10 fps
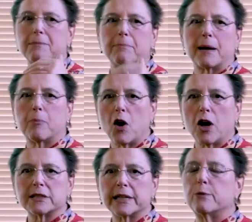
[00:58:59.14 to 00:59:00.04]
menopause,
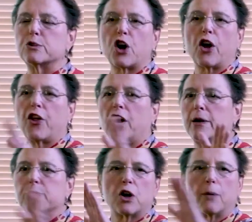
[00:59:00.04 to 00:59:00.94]
it was all
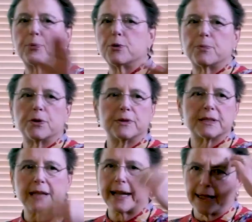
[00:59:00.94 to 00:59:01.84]
poo-pooed as
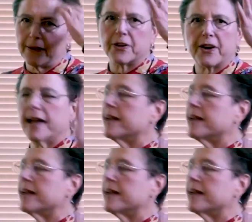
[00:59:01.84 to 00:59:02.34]
like in their heads,